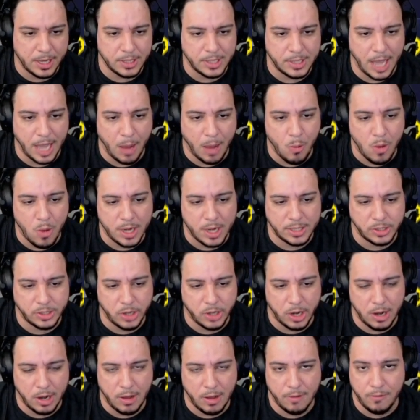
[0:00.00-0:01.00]
I want to
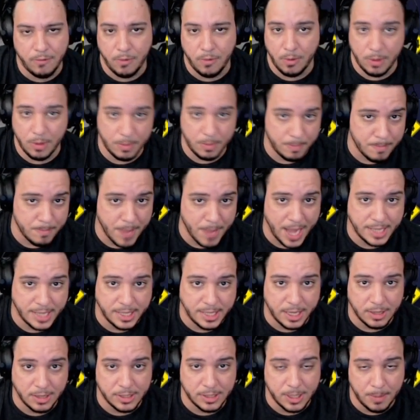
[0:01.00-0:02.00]
start off my
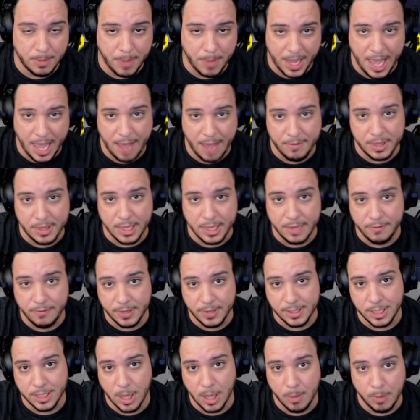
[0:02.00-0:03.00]
skill set by having
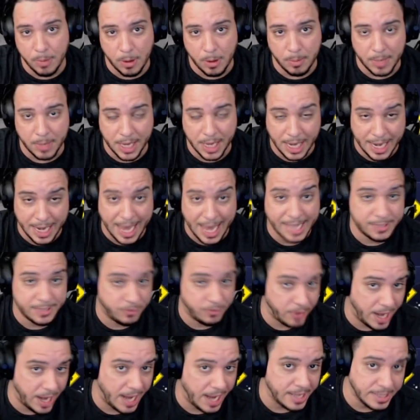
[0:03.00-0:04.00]
defense up on me. It lasts
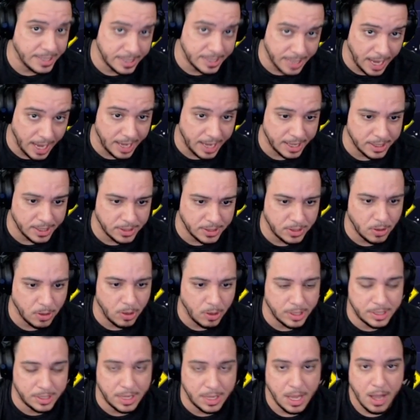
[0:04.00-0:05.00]
for 8 seconds, so
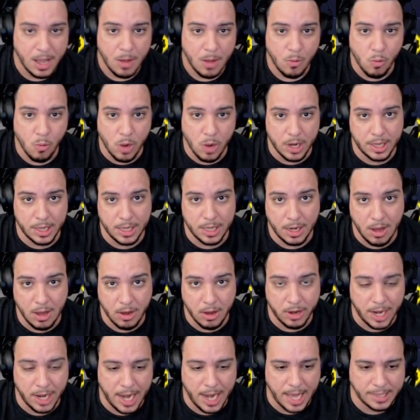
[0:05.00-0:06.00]
it's one of the
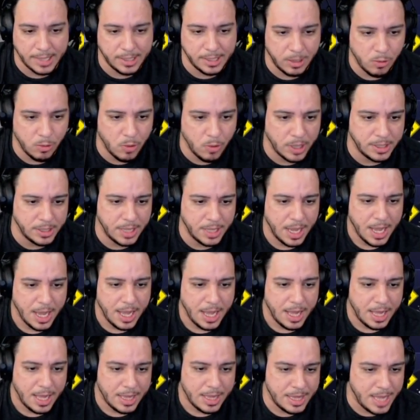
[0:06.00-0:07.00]
longer lasting ones.
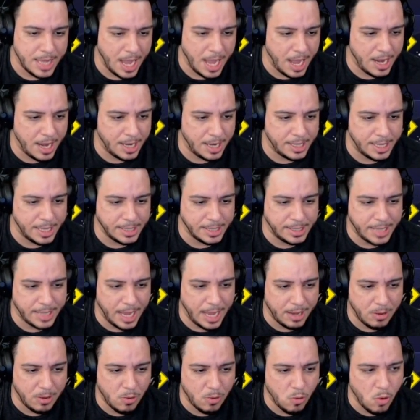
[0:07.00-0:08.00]
Then the
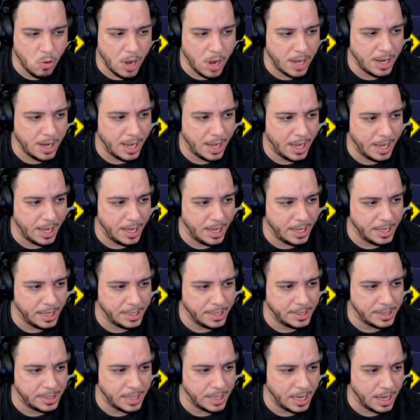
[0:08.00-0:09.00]
second one
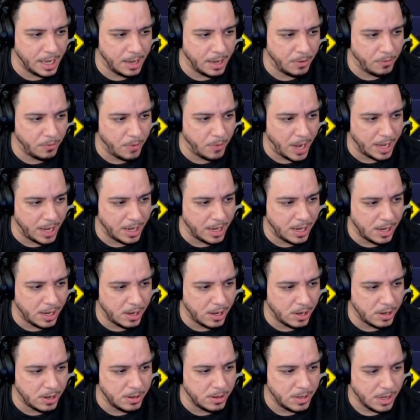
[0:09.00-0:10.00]
is right
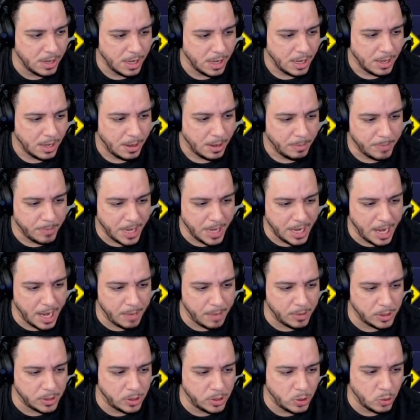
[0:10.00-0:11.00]
here, being
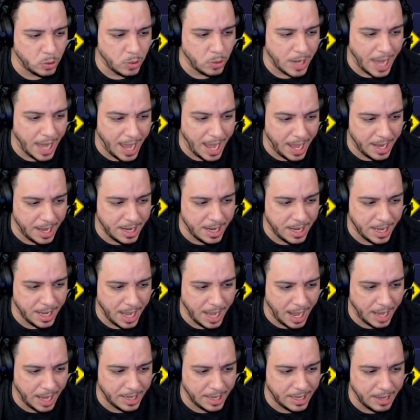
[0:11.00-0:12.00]
able to land
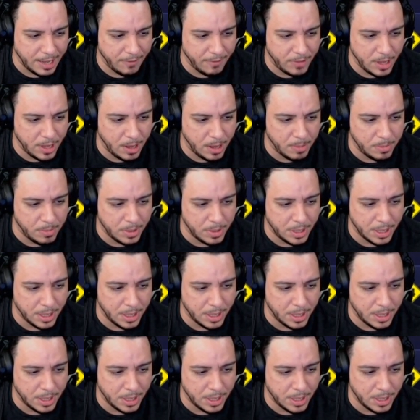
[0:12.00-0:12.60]
and give them